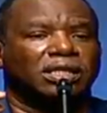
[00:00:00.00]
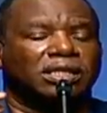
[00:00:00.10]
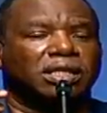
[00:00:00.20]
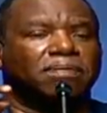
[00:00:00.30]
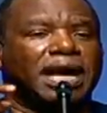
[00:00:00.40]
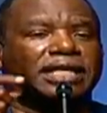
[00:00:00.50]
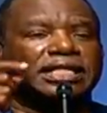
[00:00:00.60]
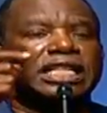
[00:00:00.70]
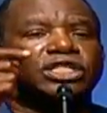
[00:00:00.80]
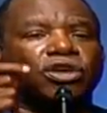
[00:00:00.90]

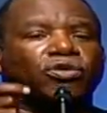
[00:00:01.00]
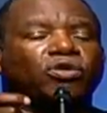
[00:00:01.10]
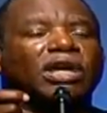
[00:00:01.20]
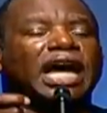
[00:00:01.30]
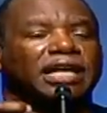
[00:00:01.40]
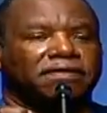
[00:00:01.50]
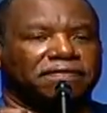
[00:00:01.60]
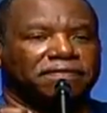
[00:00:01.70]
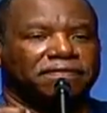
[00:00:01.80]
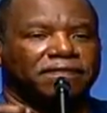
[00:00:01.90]
Somebody's eternal life
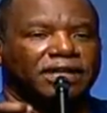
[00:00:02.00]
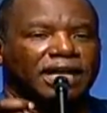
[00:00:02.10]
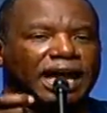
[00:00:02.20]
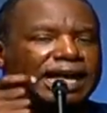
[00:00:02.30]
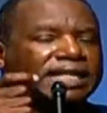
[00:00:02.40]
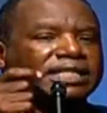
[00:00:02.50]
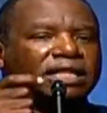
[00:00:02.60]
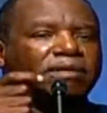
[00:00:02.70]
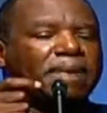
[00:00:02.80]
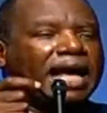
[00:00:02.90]
hangs
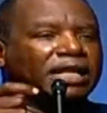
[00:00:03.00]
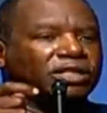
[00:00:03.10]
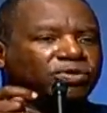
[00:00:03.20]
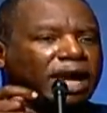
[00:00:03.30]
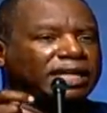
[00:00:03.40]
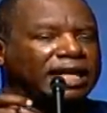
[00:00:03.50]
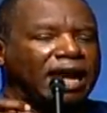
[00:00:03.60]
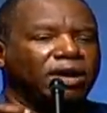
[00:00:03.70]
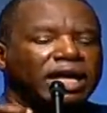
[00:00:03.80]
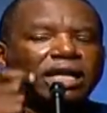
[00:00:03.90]
in the balance right
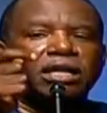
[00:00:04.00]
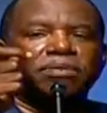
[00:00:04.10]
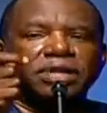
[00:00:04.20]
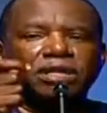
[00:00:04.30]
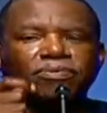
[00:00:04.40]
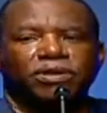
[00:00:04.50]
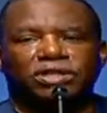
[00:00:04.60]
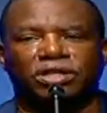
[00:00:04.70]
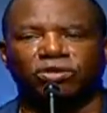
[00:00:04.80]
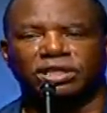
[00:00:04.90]
now. It could be the
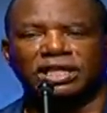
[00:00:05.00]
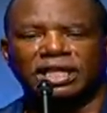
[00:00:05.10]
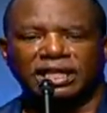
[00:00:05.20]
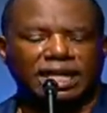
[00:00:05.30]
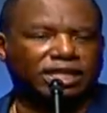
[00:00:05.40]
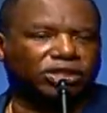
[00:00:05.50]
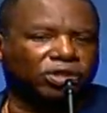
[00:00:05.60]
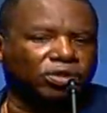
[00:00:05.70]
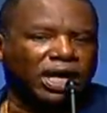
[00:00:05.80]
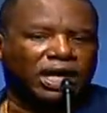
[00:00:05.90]
person you're sitting next
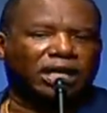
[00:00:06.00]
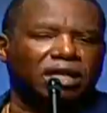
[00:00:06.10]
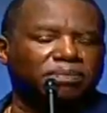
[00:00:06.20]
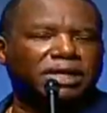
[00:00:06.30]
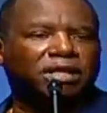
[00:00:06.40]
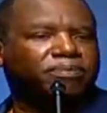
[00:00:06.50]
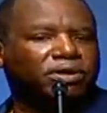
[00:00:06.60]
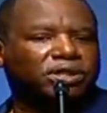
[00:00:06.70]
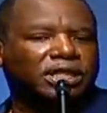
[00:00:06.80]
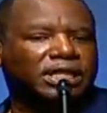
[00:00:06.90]
to, it could be the
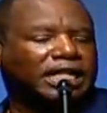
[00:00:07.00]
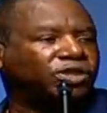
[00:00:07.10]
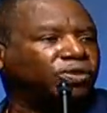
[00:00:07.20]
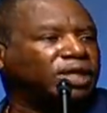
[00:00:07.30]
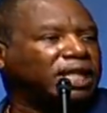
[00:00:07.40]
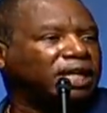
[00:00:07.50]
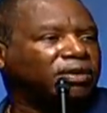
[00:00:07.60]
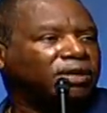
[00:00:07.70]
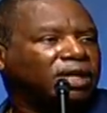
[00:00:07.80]
person that you are near.